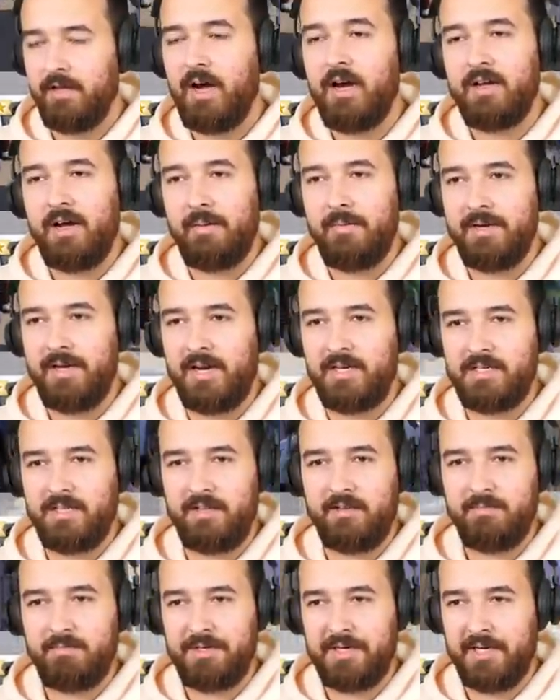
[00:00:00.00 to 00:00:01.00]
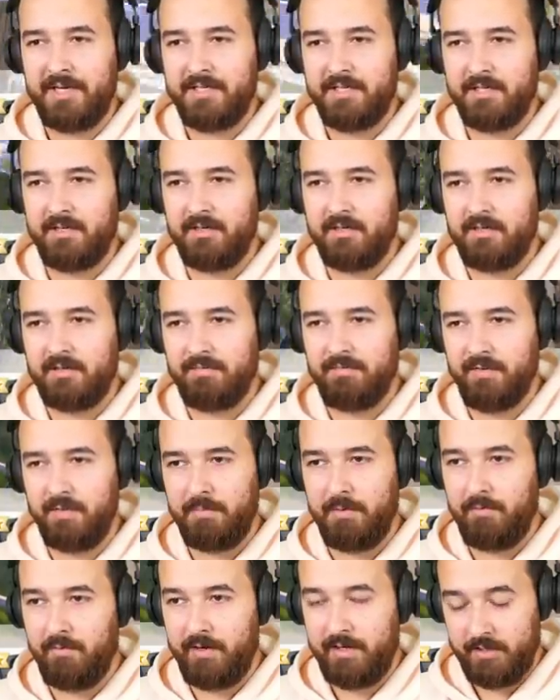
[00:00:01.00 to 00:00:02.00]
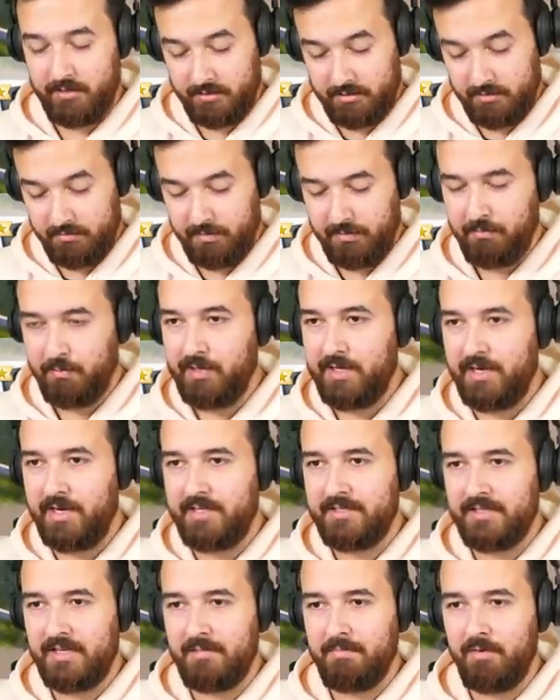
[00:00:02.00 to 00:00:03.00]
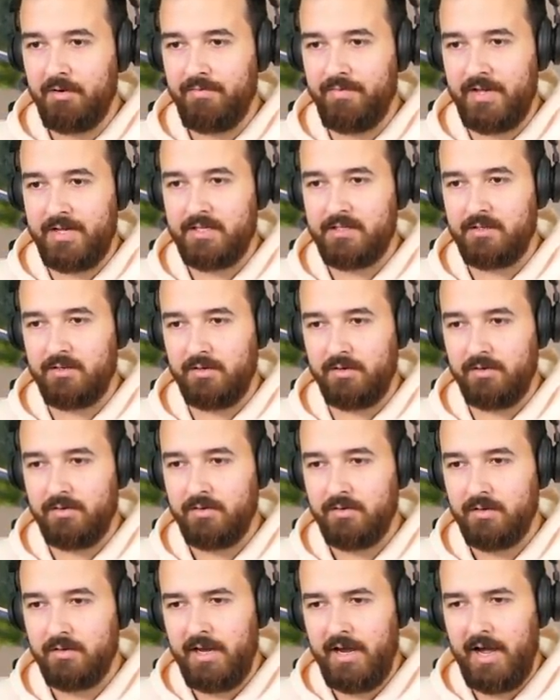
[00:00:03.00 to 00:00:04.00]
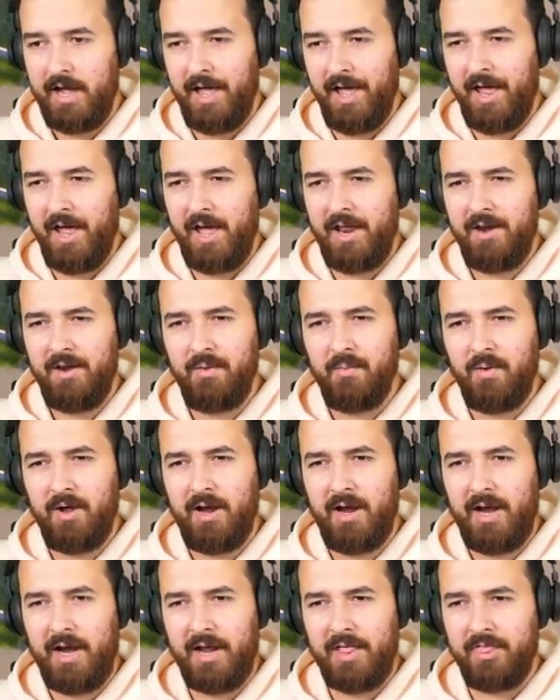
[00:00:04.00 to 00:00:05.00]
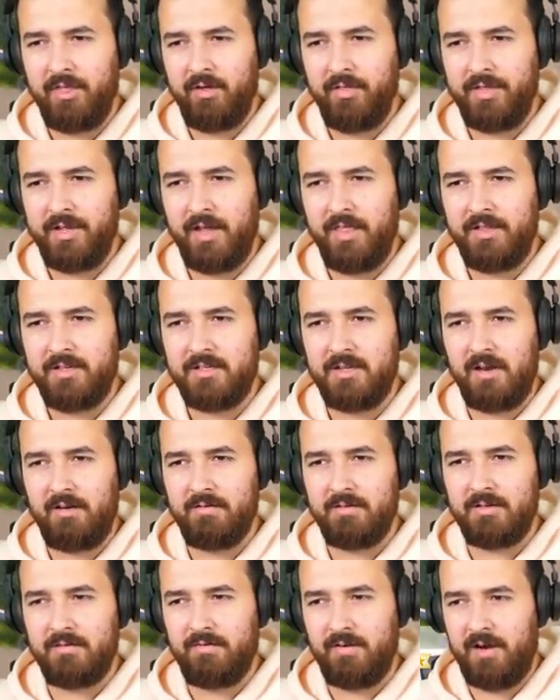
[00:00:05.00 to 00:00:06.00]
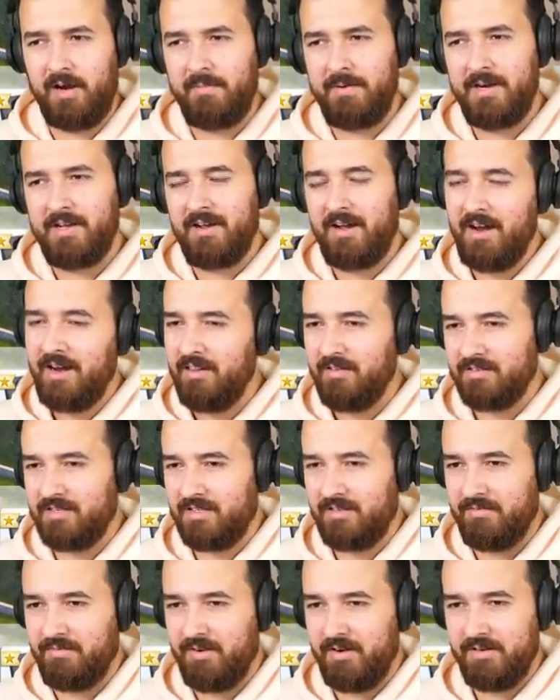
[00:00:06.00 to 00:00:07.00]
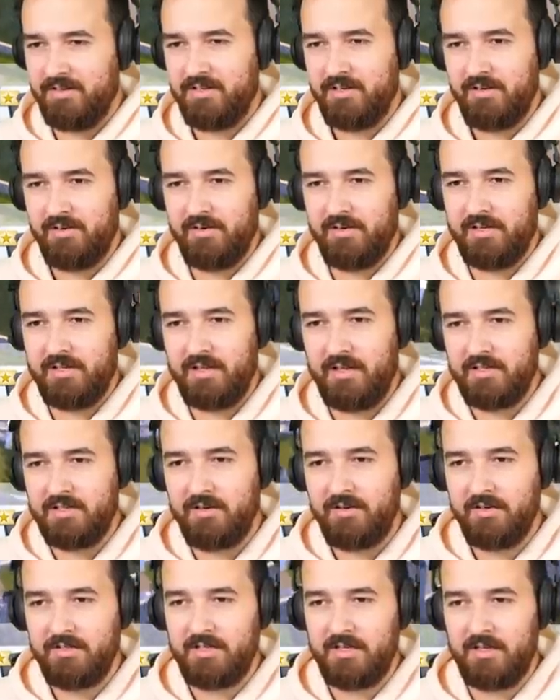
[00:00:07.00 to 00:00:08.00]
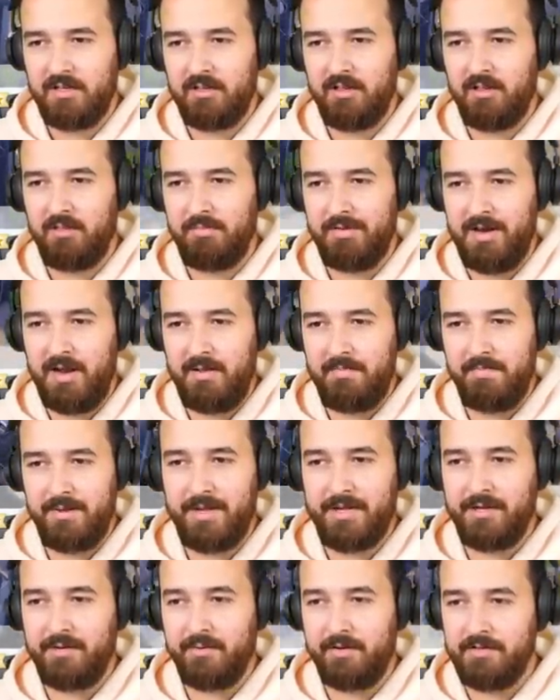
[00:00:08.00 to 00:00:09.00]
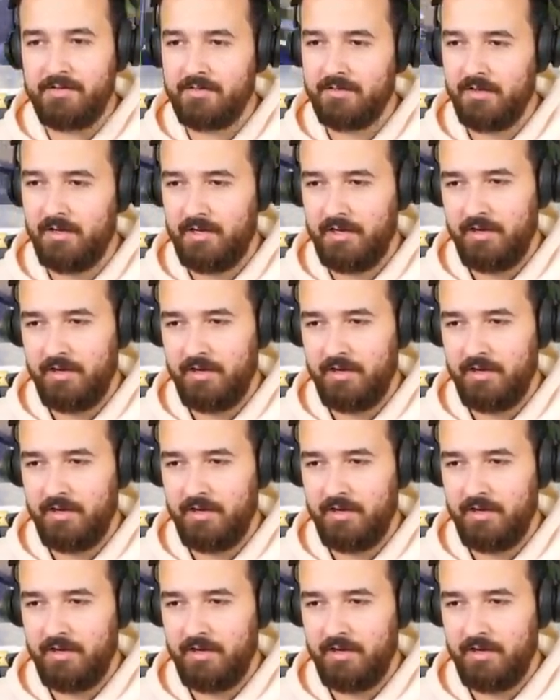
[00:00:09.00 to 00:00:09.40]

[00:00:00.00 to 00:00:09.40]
I mean, actually, that was pretty easy just to flip it around. So we can easily move these two. Yeah, I, I don't know why I thought the other side was the front. I mean, it kind of looks at the front too. It, it's honestly a little bit ambiguous.